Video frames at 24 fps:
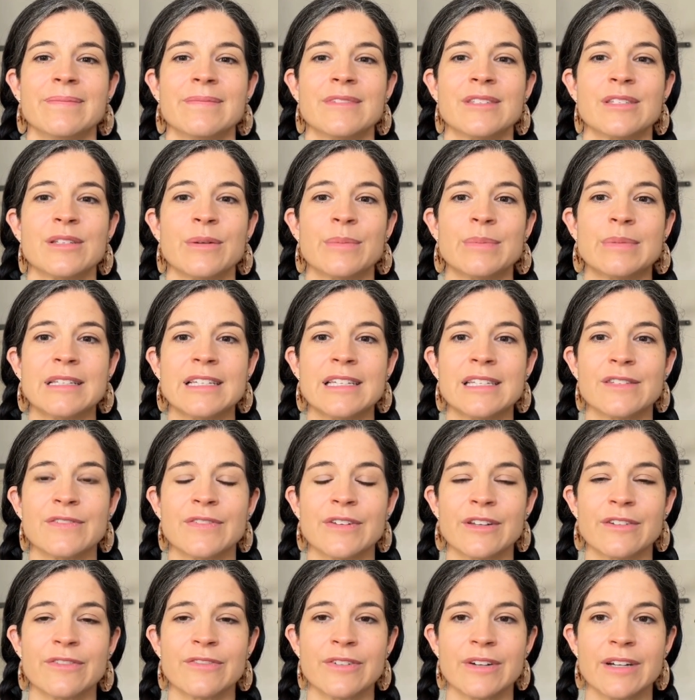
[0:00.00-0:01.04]
So please
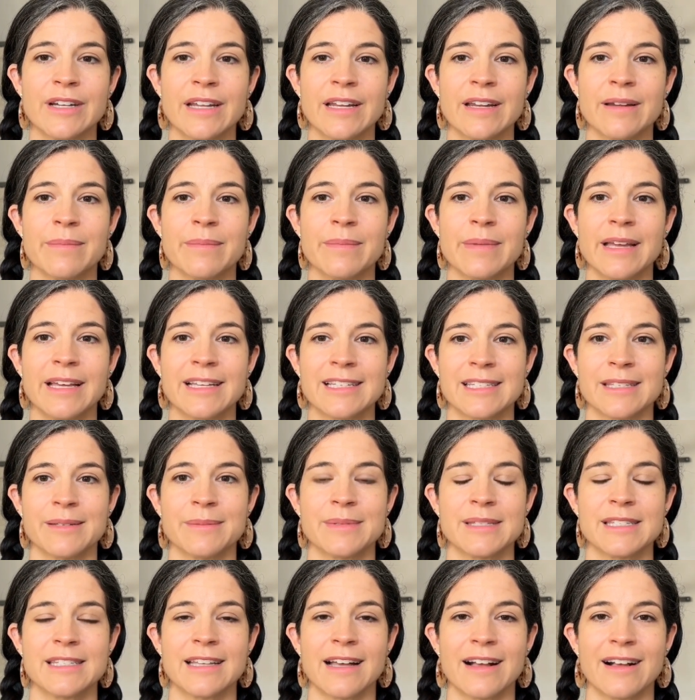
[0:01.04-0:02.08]
feel free to make some
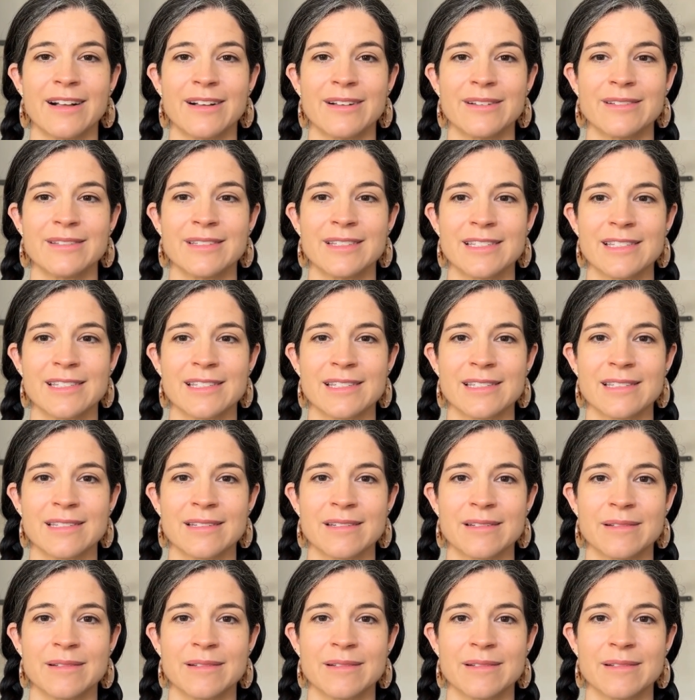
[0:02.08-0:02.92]
sounds.